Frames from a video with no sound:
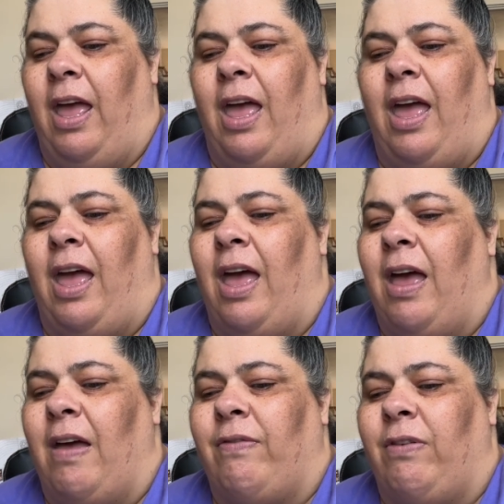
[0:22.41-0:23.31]

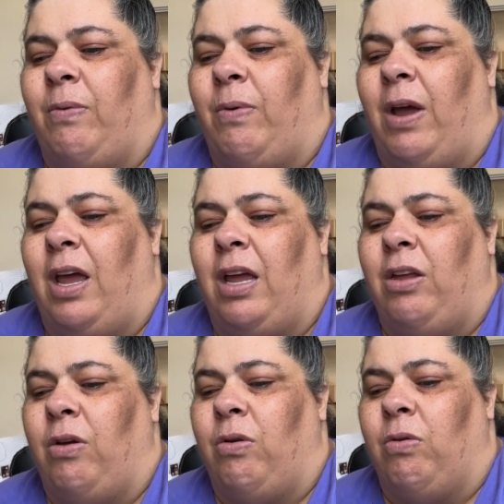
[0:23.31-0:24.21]
Everywhere
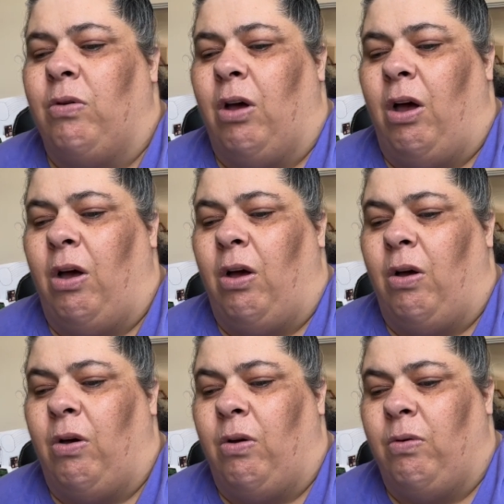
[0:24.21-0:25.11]
you
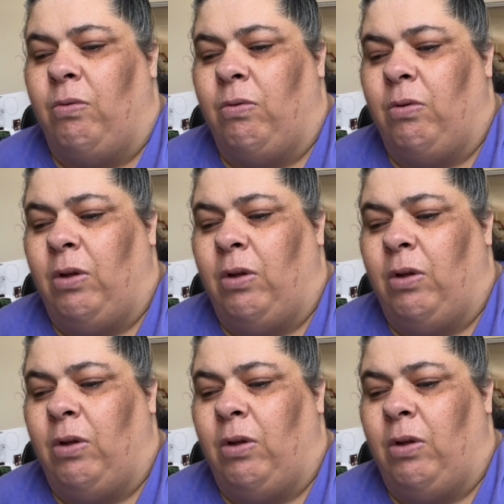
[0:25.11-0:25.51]
go.